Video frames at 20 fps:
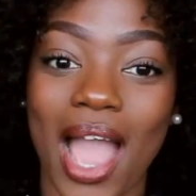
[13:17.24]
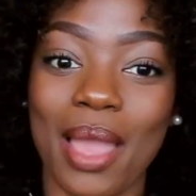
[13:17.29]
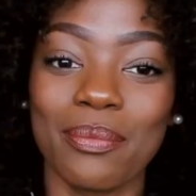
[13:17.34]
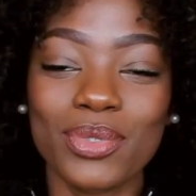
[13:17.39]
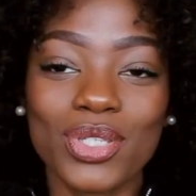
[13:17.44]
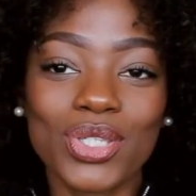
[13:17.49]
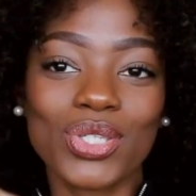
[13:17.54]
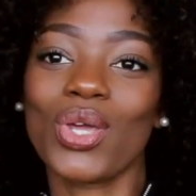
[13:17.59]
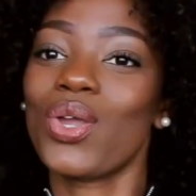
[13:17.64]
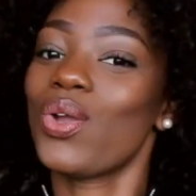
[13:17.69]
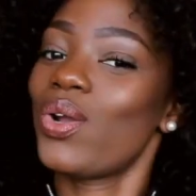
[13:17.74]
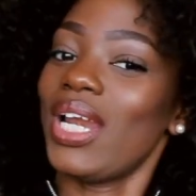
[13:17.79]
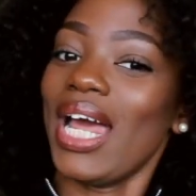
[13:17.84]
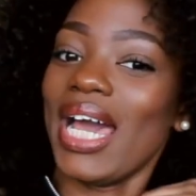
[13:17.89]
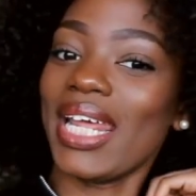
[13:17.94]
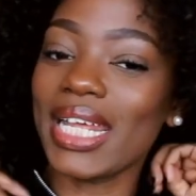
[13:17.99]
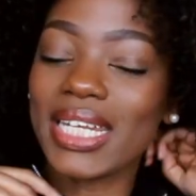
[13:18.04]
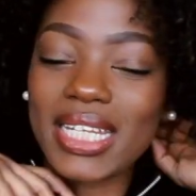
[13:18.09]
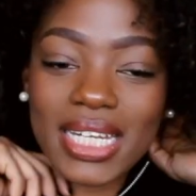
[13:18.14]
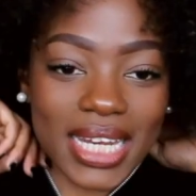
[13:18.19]
I'm so
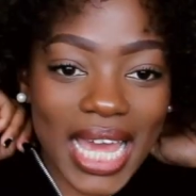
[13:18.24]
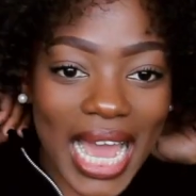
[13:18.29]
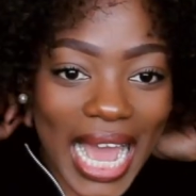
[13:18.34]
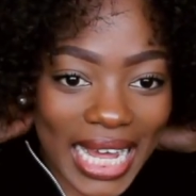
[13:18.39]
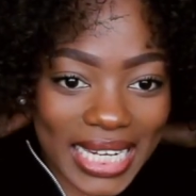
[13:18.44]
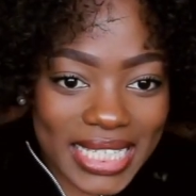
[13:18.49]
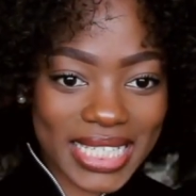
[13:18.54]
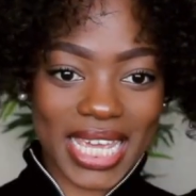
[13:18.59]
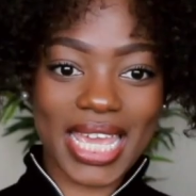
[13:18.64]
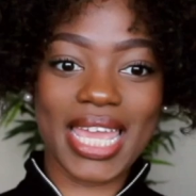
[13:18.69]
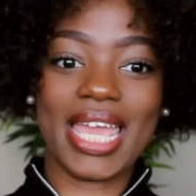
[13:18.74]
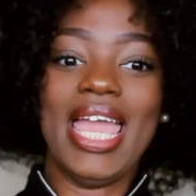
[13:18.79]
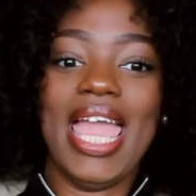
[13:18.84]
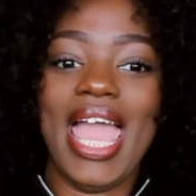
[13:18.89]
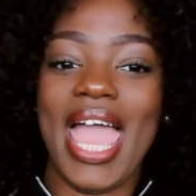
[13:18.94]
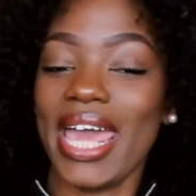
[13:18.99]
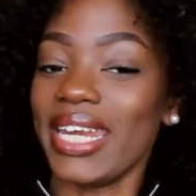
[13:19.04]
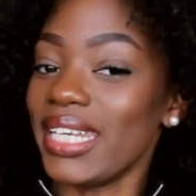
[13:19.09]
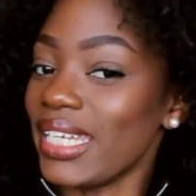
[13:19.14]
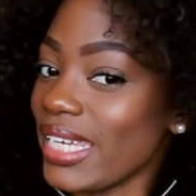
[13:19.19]
glad I didn't add
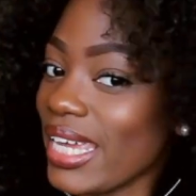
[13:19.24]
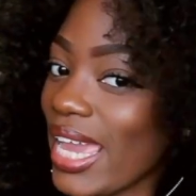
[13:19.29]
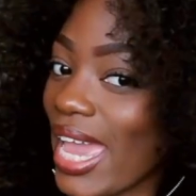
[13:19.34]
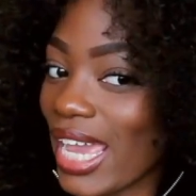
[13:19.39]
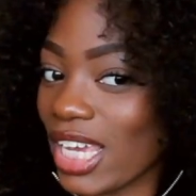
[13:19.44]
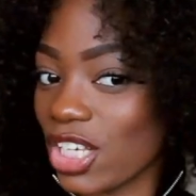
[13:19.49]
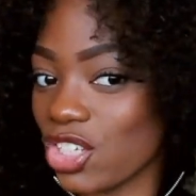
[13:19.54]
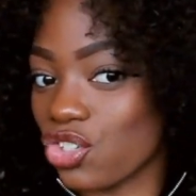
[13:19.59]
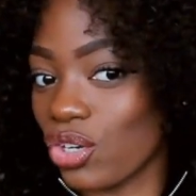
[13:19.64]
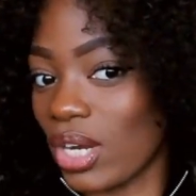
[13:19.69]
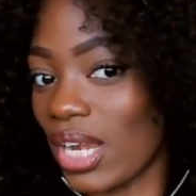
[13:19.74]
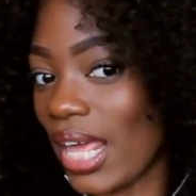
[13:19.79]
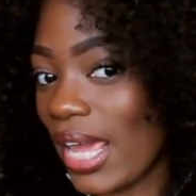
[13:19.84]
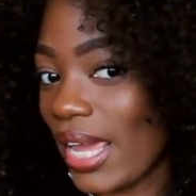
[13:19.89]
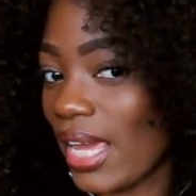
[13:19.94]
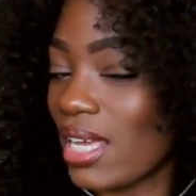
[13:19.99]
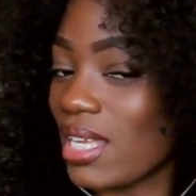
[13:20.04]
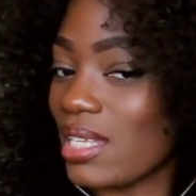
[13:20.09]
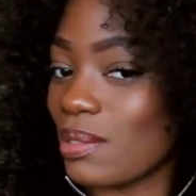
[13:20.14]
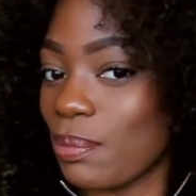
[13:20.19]
any extra
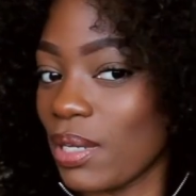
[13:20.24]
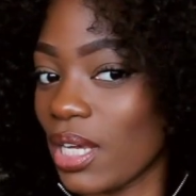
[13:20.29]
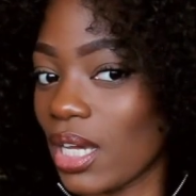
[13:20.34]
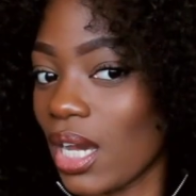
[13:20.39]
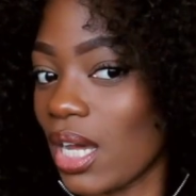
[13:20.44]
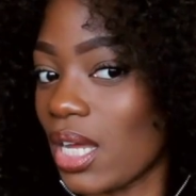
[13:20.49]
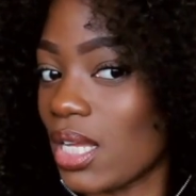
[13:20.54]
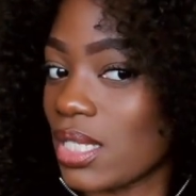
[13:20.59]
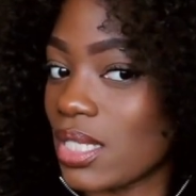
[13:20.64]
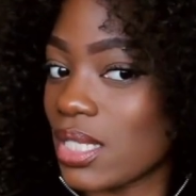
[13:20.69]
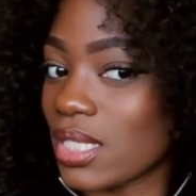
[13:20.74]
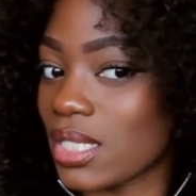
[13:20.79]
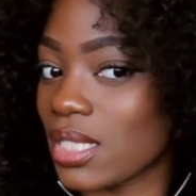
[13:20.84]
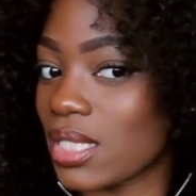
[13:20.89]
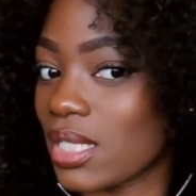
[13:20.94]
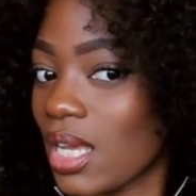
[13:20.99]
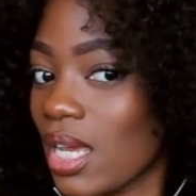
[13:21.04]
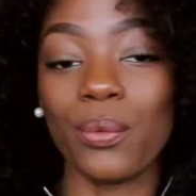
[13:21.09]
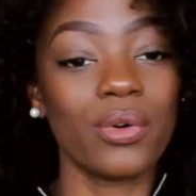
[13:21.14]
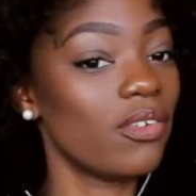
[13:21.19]
layers
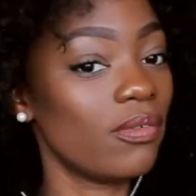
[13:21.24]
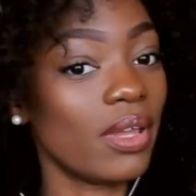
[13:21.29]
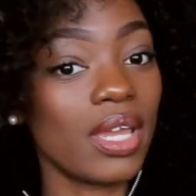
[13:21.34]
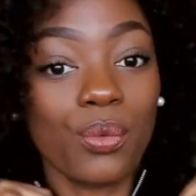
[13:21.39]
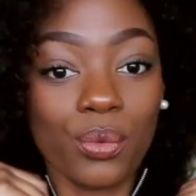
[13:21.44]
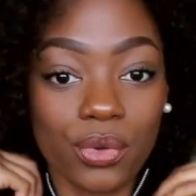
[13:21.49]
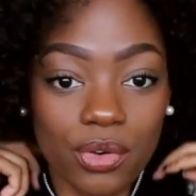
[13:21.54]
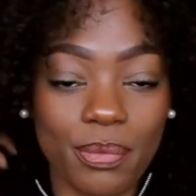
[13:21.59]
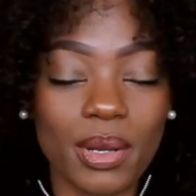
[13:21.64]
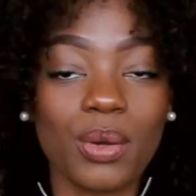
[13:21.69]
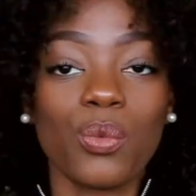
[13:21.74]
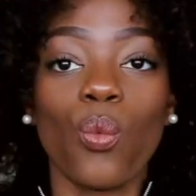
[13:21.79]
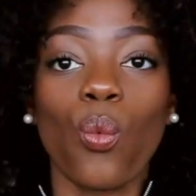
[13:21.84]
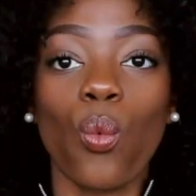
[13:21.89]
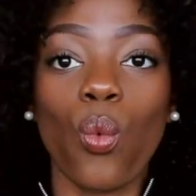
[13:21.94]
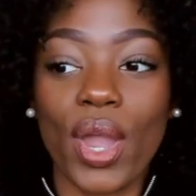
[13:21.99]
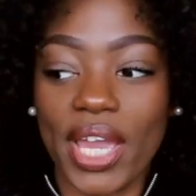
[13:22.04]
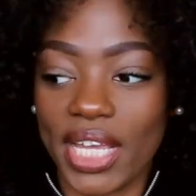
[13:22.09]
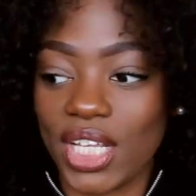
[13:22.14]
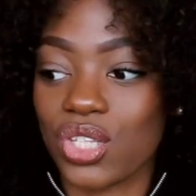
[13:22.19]
because it would have
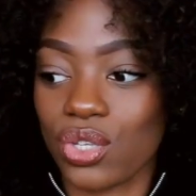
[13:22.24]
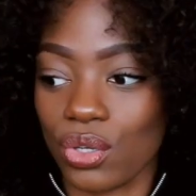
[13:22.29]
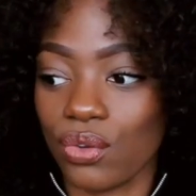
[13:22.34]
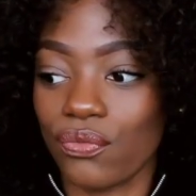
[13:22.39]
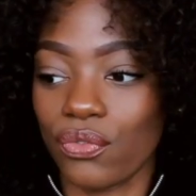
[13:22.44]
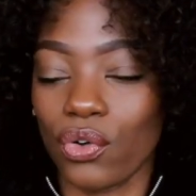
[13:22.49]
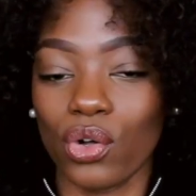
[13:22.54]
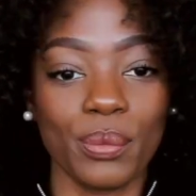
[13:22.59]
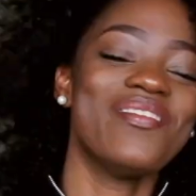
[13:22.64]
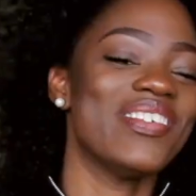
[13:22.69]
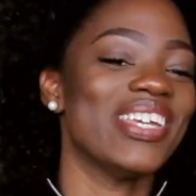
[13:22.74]
been way too full.